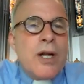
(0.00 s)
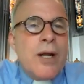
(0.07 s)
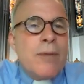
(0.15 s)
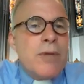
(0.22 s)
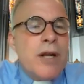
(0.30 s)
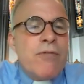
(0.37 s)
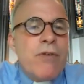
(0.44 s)
And
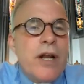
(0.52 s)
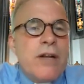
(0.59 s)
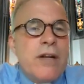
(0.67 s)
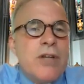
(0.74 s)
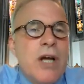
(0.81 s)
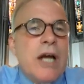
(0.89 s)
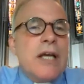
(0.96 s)
I'm not afraid
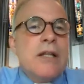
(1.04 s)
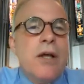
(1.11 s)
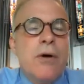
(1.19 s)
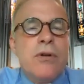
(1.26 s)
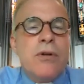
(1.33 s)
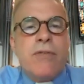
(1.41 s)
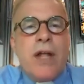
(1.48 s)
of dying
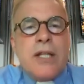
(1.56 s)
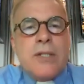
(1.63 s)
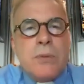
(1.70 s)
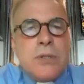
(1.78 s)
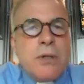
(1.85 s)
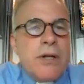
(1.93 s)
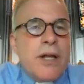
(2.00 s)
alone if that's
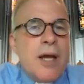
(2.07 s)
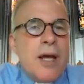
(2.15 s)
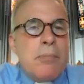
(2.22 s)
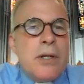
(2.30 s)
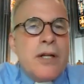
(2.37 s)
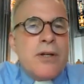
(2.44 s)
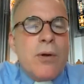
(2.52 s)
what's going to
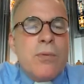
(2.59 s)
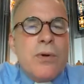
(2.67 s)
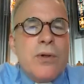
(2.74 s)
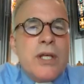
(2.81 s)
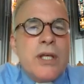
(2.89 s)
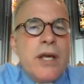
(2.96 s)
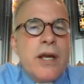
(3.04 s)
happen. I don't
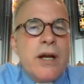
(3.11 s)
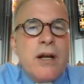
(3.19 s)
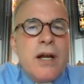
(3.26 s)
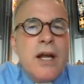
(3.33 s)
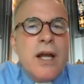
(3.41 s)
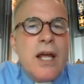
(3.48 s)
really care.